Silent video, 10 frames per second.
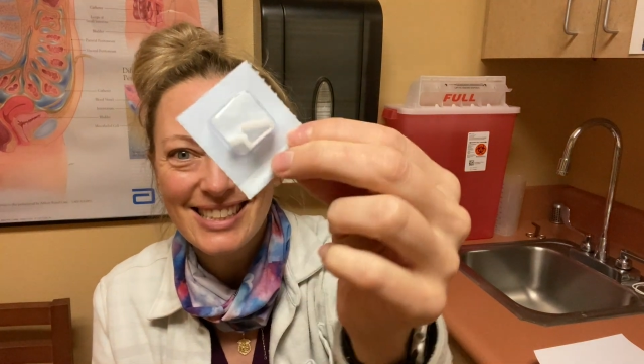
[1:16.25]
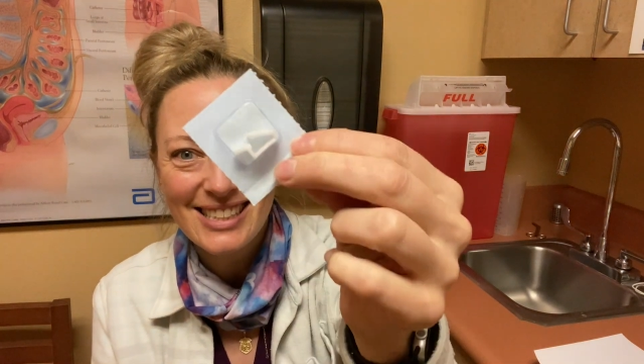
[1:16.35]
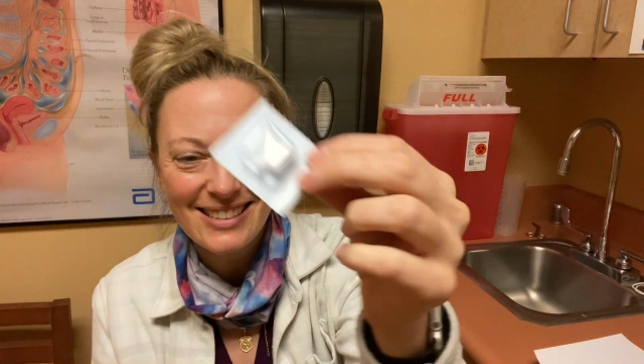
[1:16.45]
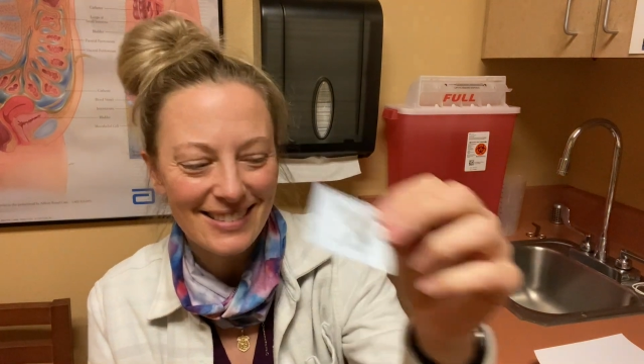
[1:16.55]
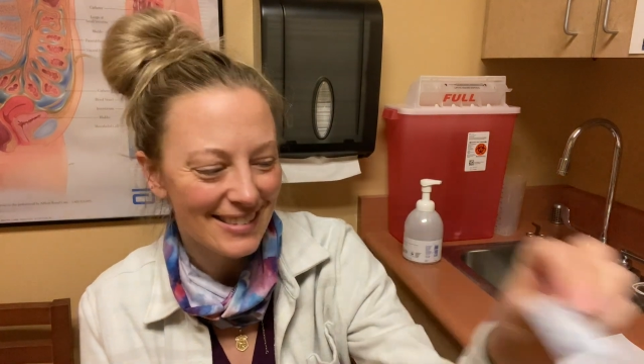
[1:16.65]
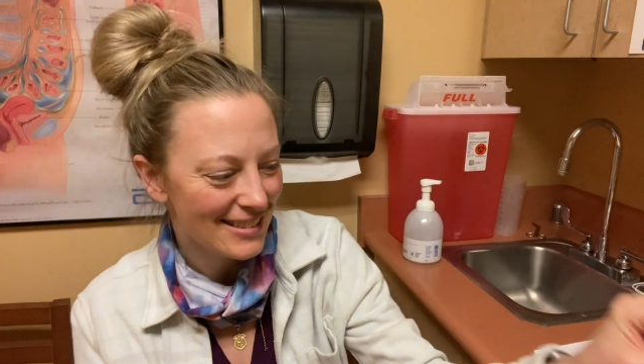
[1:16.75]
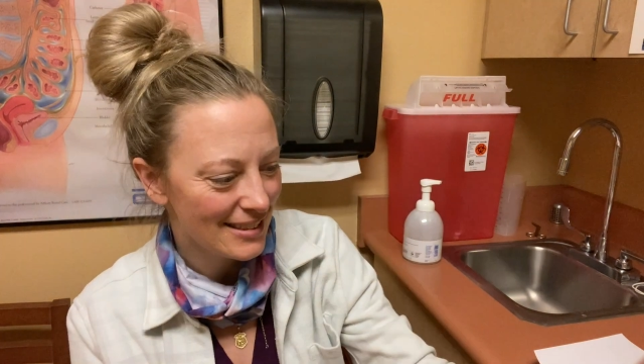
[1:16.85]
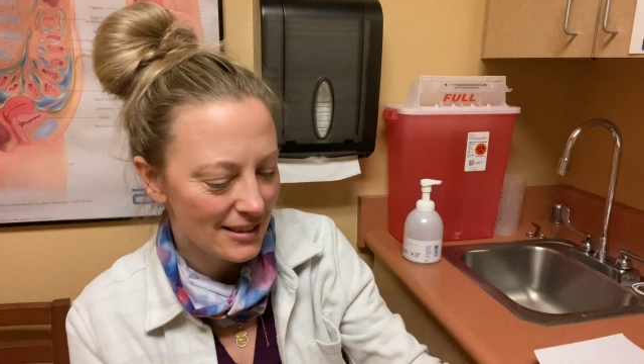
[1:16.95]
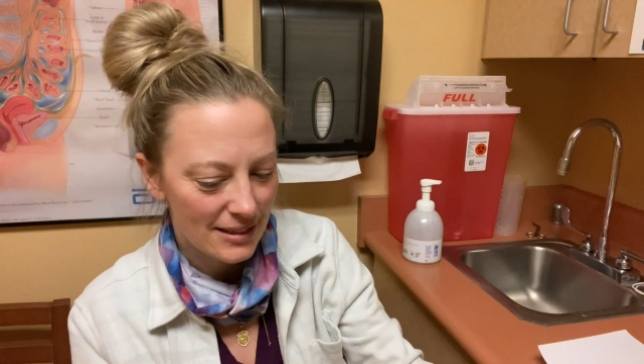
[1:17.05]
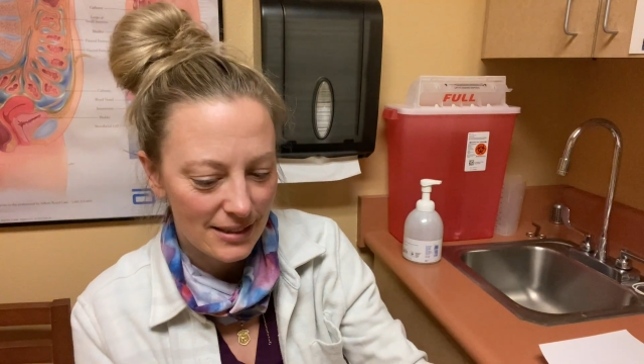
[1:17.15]
cute.
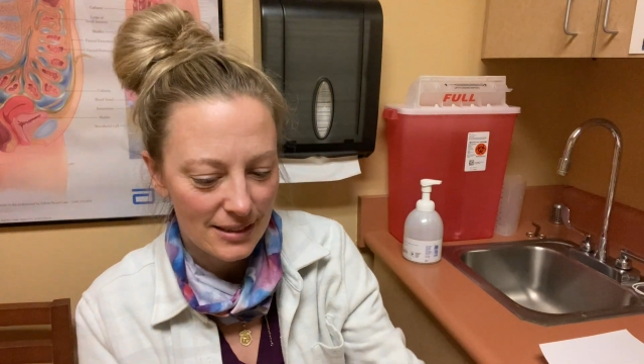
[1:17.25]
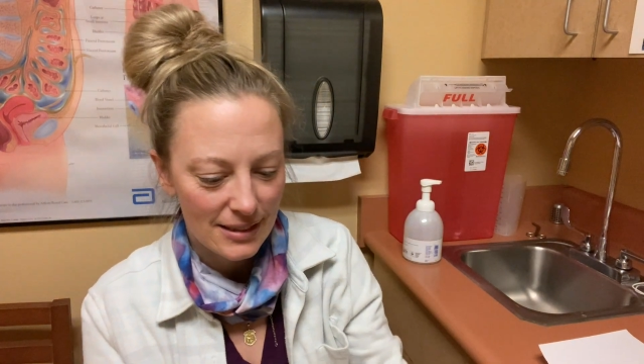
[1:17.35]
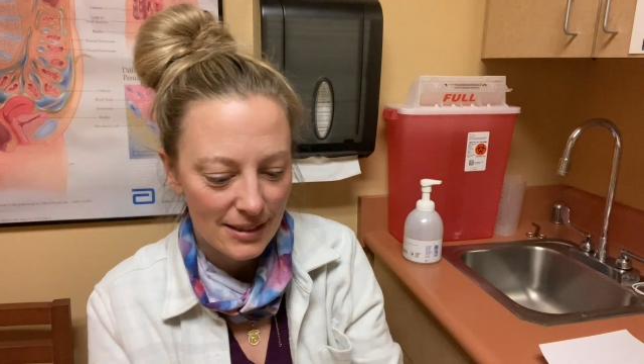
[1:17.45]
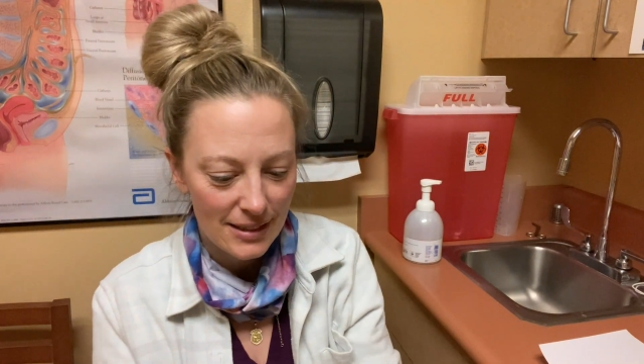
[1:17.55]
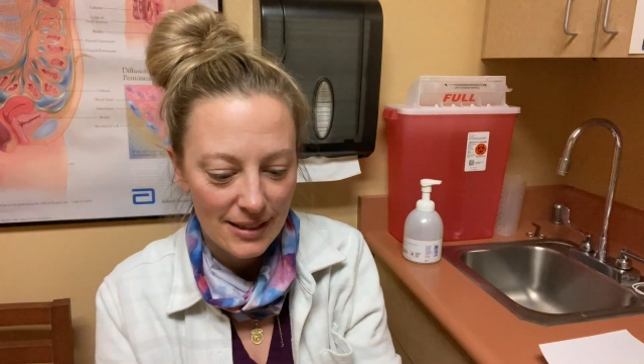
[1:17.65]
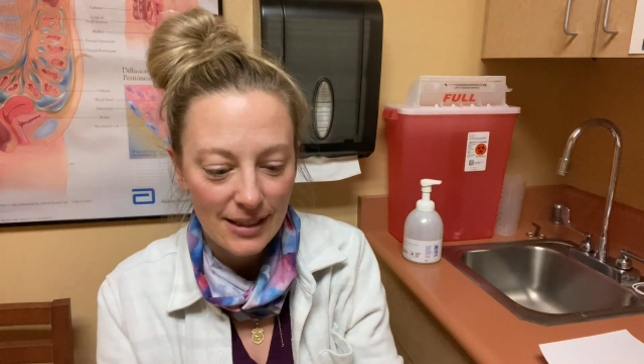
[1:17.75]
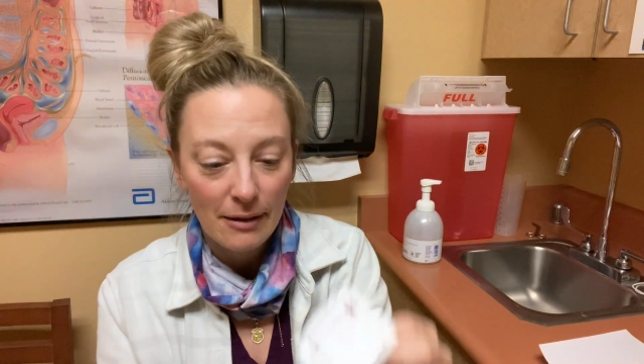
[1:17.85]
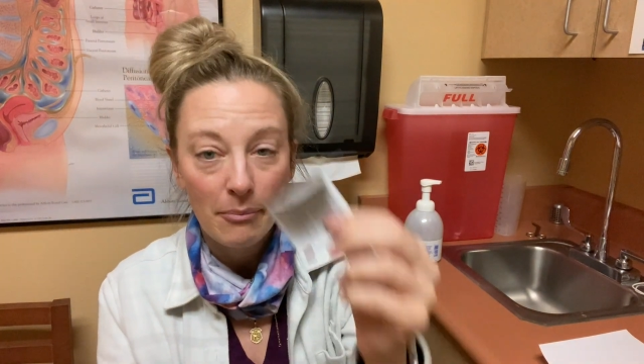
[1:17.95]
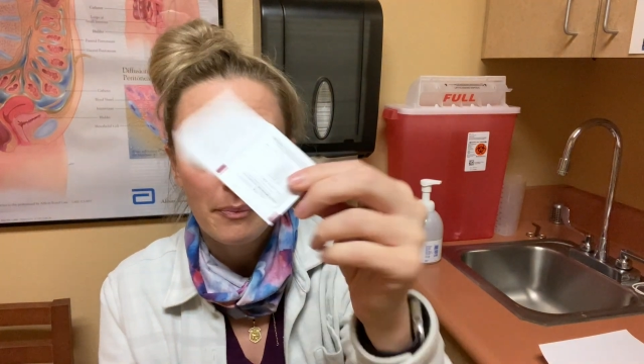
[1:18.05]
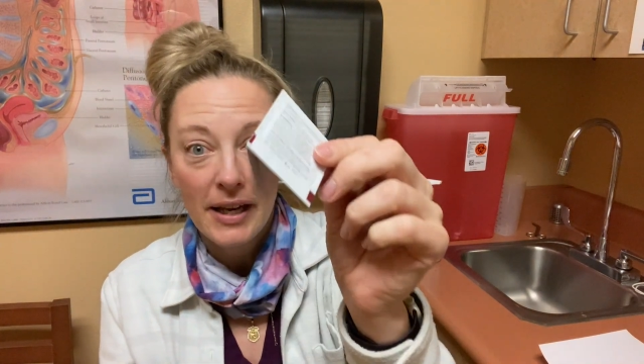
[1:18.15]

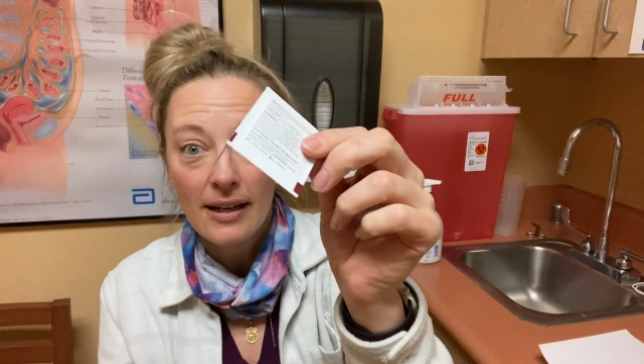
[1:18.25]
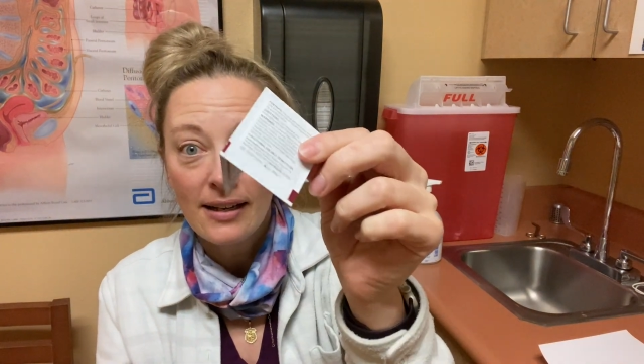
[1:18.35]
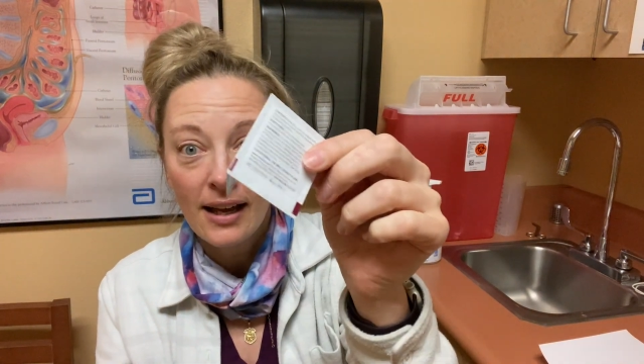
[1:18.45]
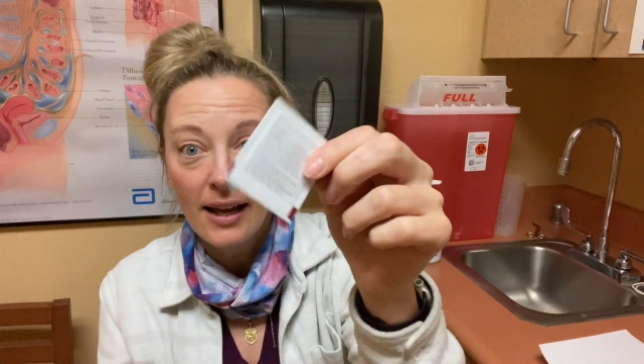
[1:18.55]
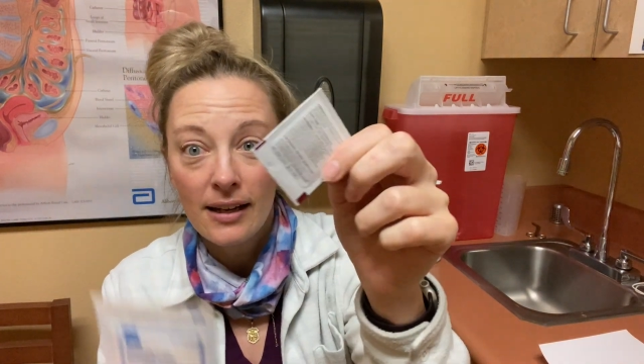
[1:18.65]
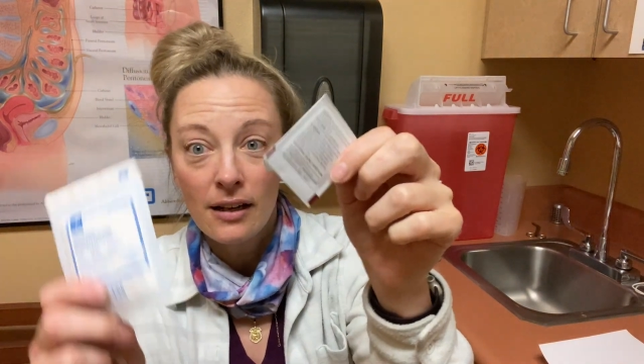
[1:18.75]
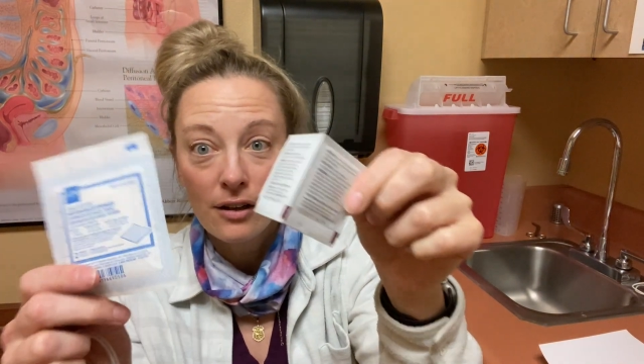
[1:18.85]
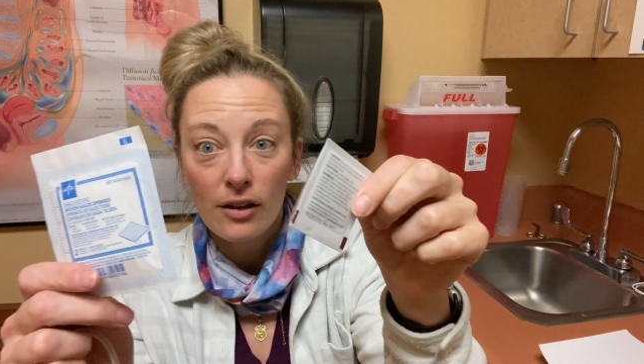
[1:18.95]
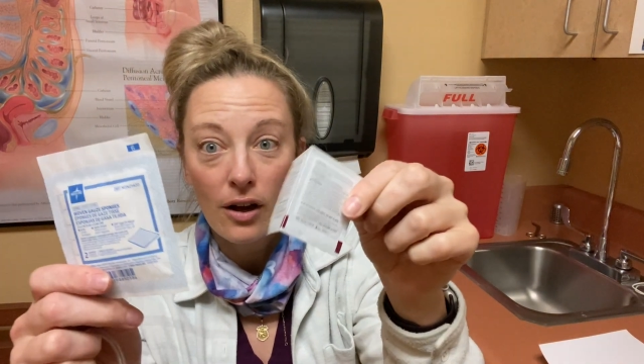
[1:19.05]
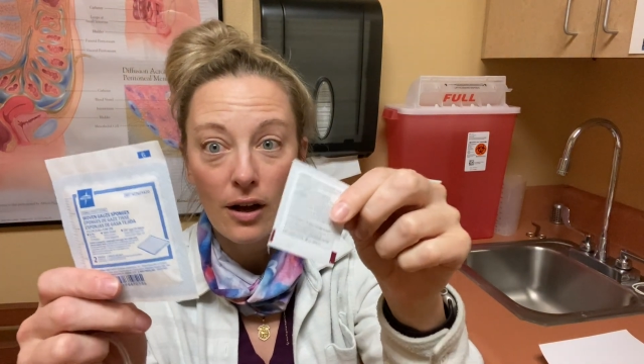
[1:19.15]
Betadine
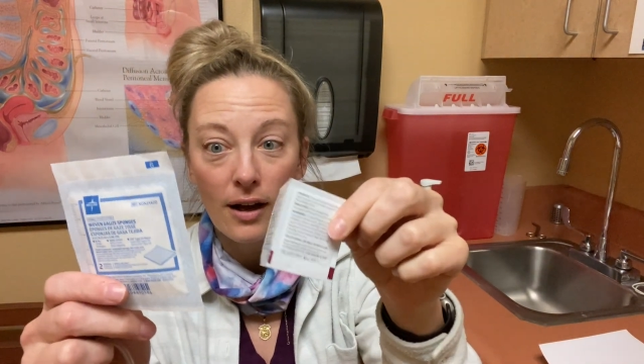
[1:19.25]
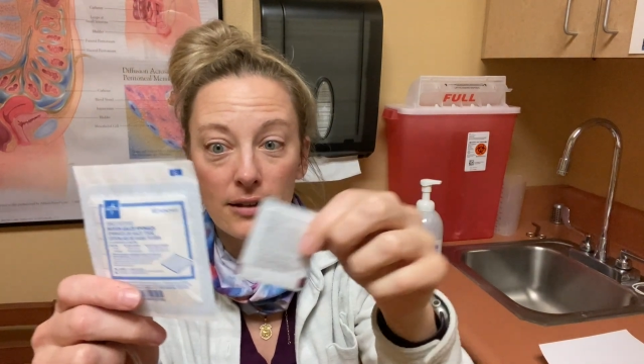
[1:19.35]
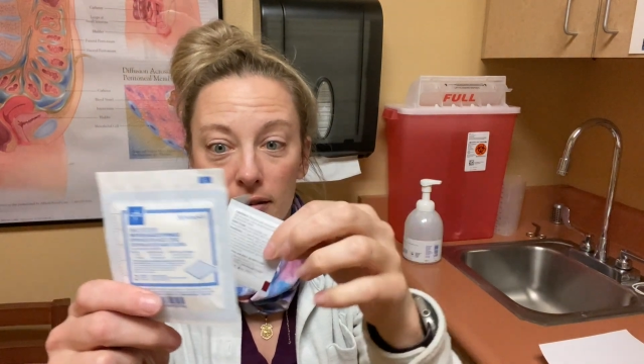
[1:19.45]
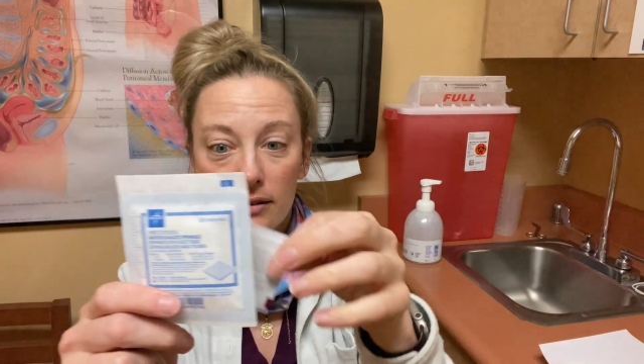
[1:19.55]
gauze.